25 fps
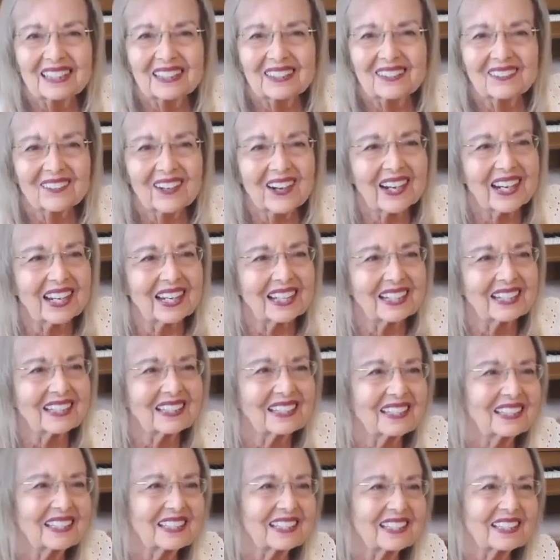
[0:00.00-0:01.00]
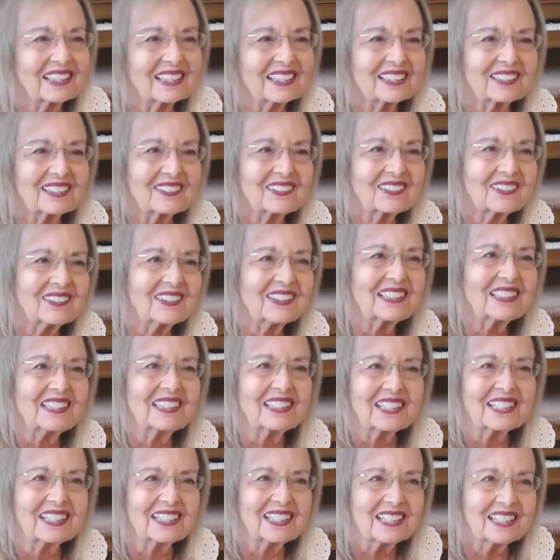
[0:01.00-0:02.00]
Great.
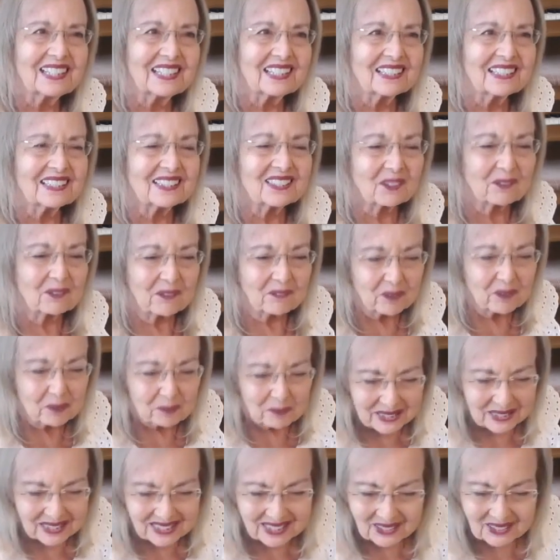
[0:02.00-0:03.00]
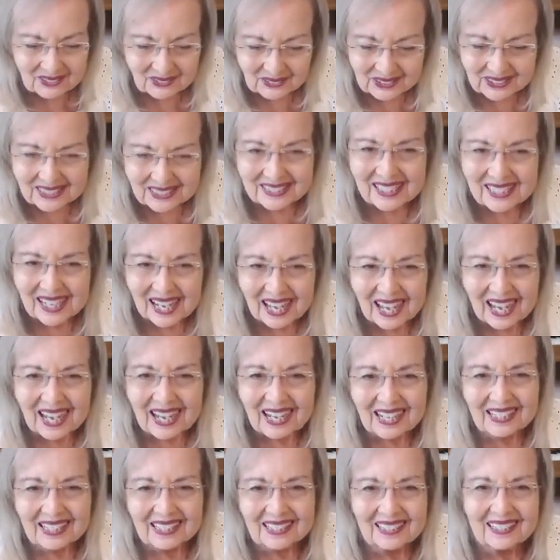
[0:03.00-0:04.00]
Good. So, everybody's good
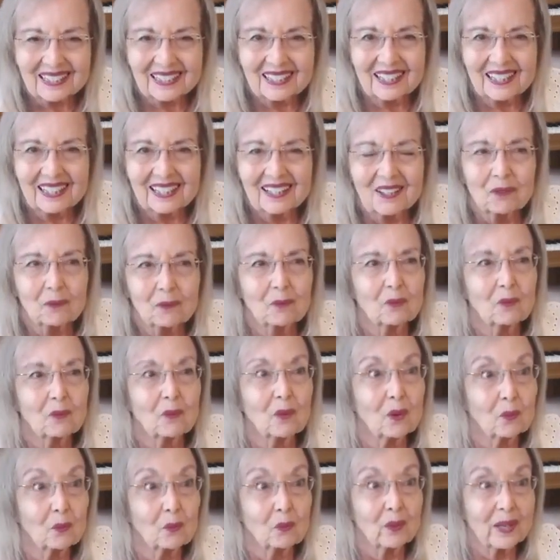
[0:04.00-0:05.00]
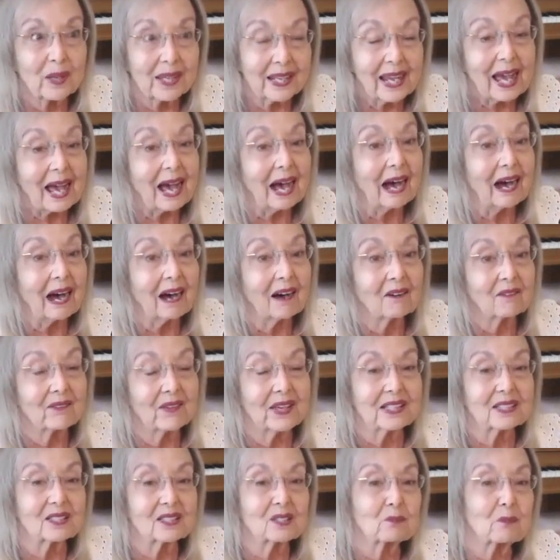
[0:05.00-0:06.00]
today? Well, we have
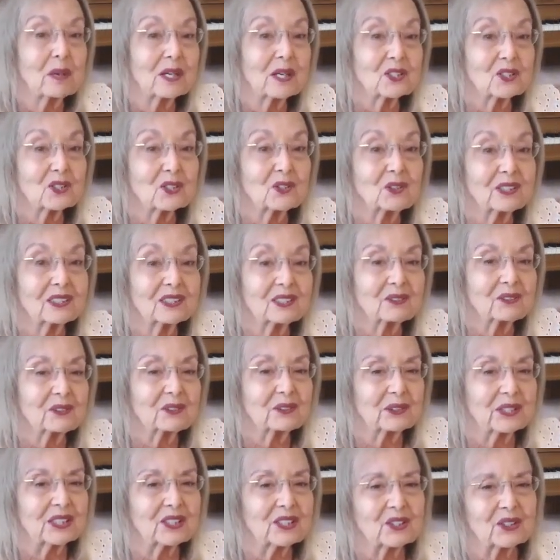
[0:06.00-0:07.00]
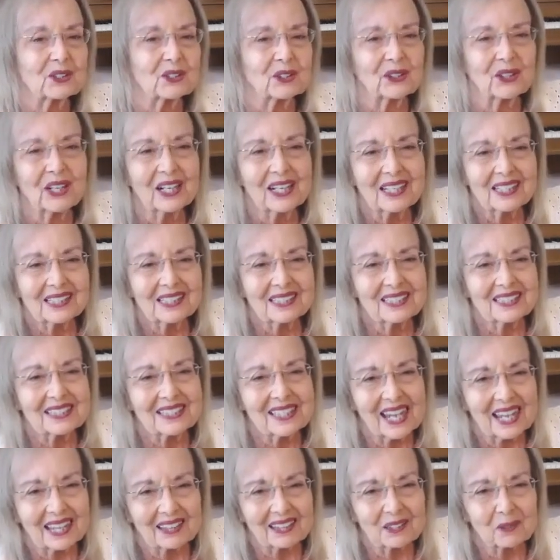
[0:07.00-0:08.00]
a special little creature
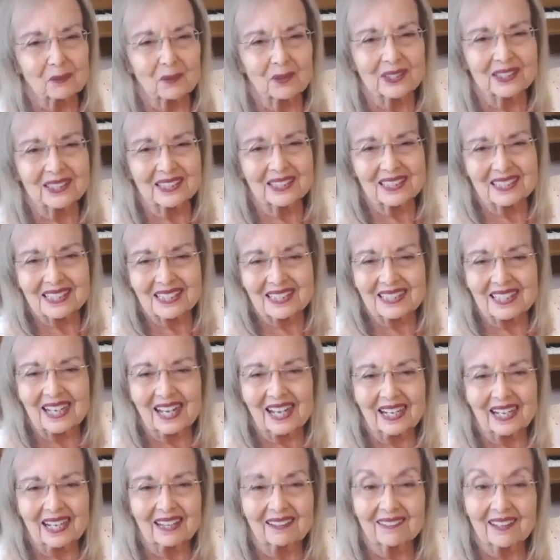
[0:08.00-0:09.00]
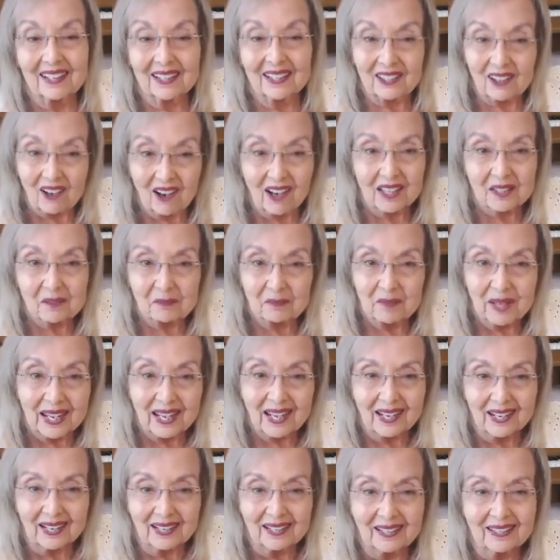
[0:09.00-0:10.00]
today that we're going to study that God
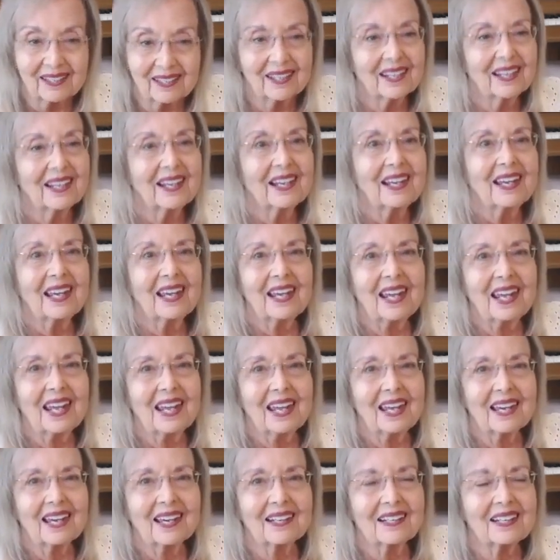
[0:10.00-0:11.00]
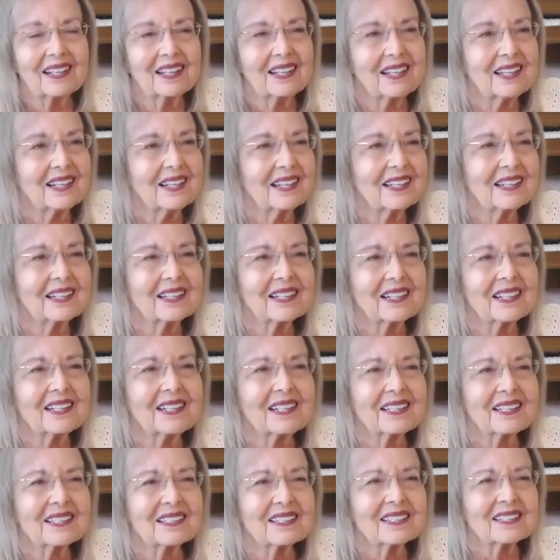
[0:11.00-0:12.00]
made. And it
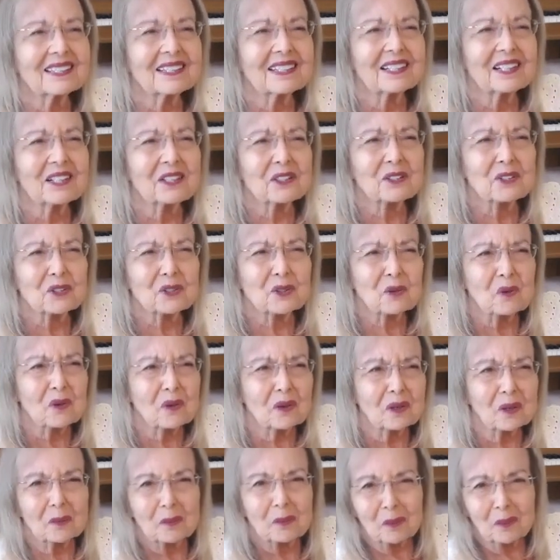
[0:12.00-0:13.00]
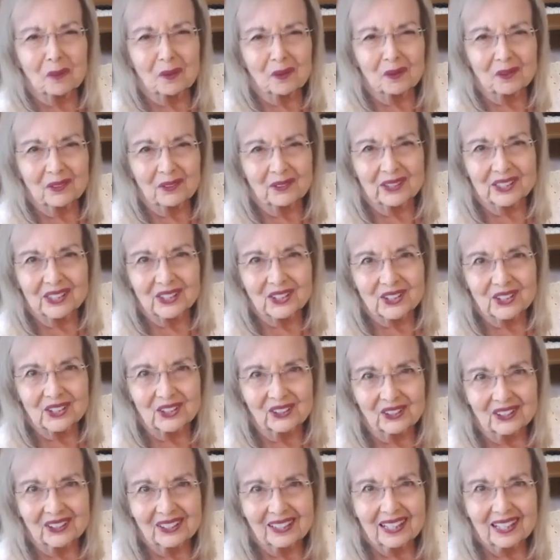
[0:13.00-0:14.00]
is an adorable
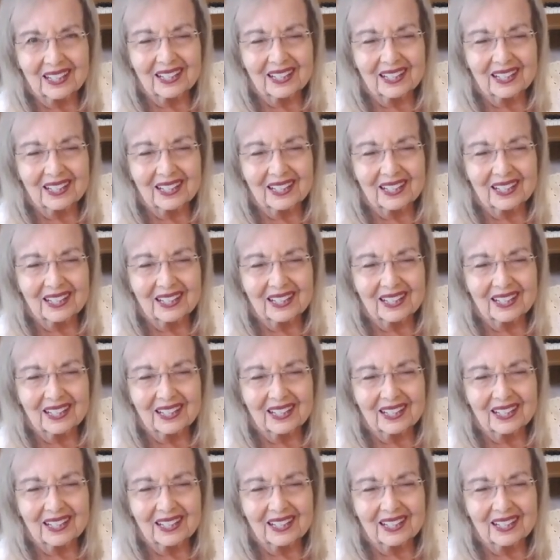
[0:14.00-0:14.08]
creature.